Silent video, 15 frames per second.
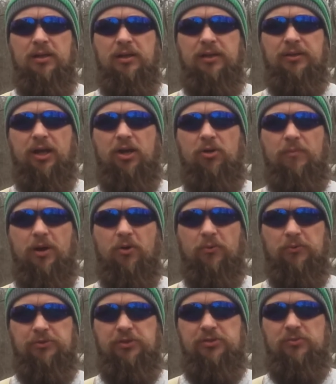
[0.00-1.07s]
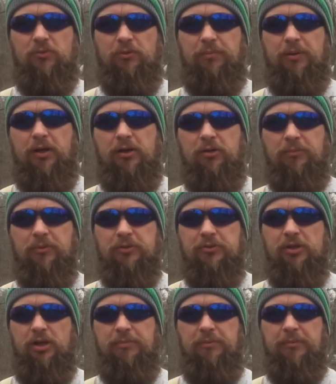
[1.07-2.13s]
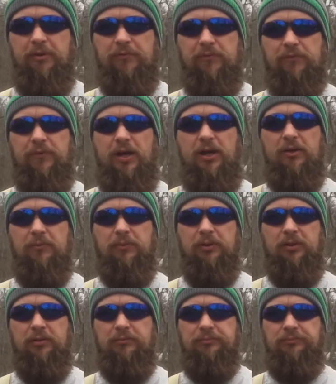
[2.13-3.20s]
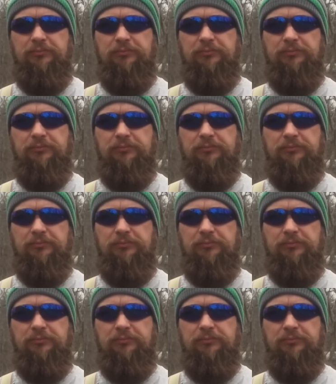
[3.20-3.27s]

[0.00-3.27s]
And the homeowner was just going to burn them or chop them up for firewood